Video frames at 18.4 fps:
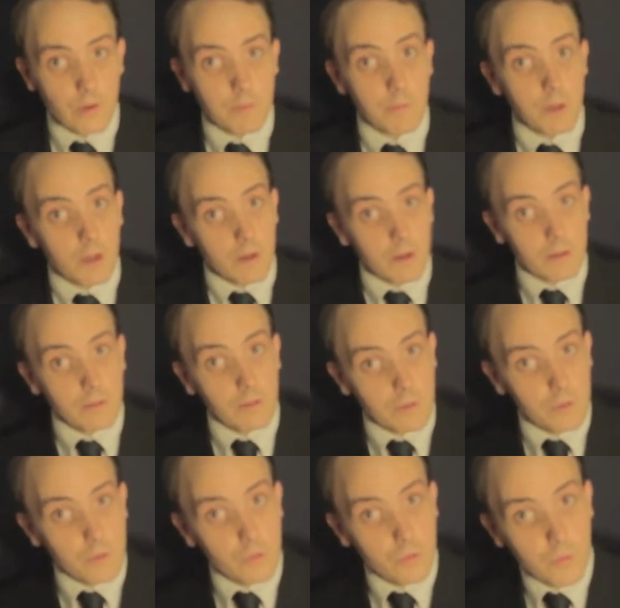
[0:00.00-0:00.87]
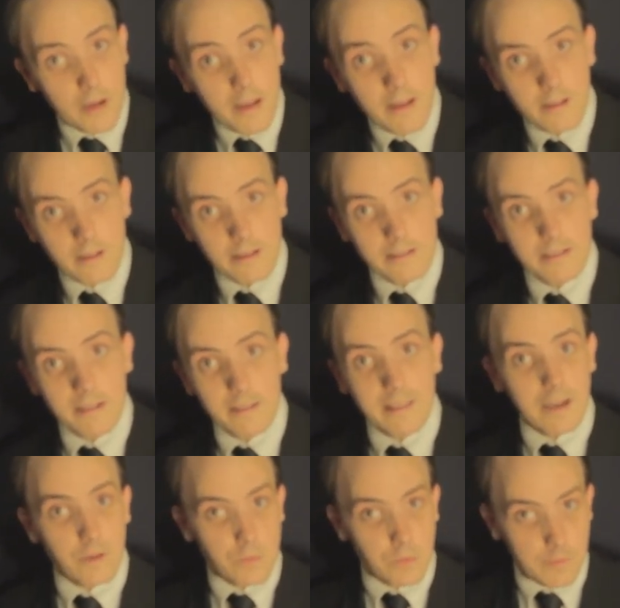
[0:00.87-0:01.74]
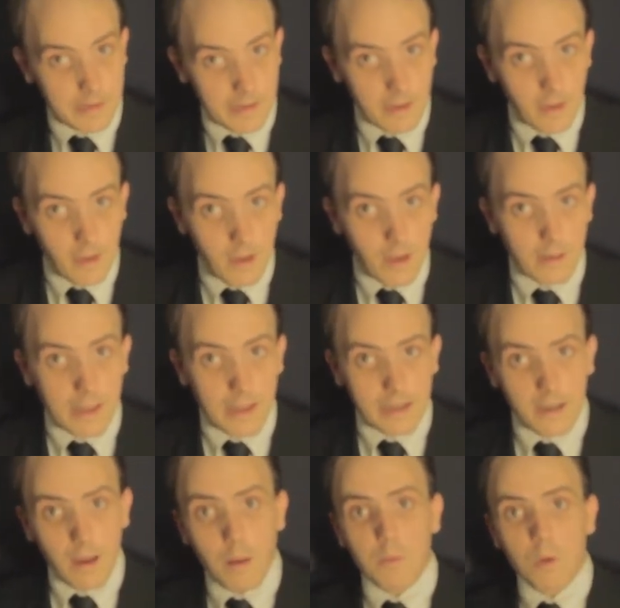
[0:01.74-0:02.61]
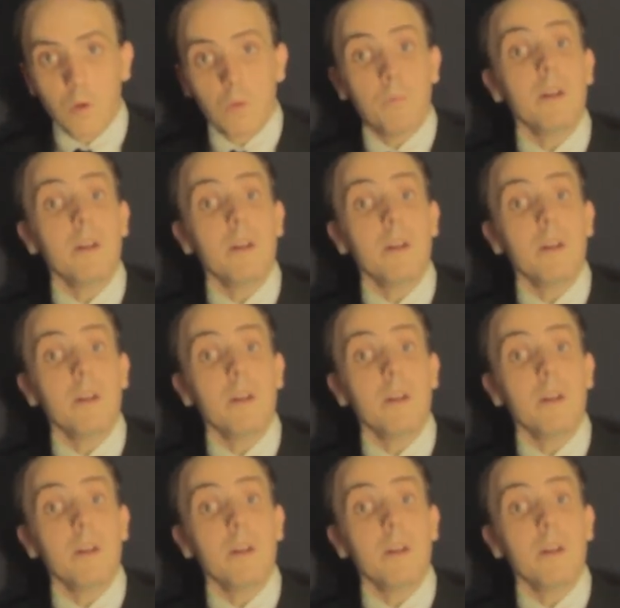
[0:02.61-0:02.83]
trip to England, that would be uneconomical,